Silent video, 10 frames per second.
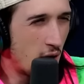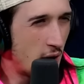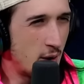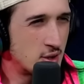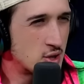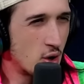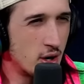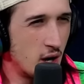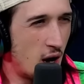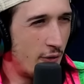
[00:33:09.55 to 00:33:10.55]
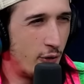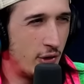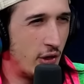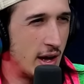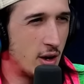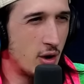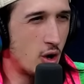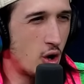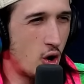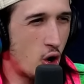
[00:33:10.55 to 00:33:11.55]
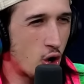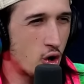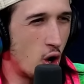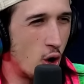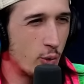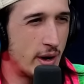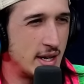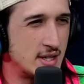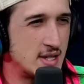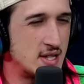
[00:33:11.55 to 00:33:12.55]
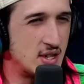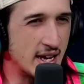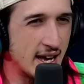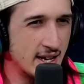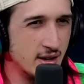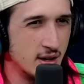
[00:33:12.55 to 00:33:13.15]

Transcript: it started off with like her already singing,